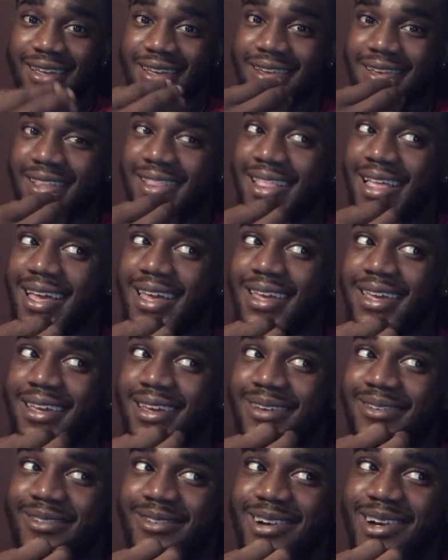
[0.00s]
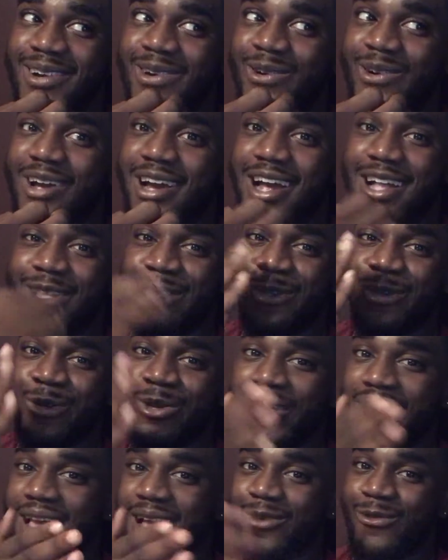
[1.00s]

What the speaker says: like where I knew like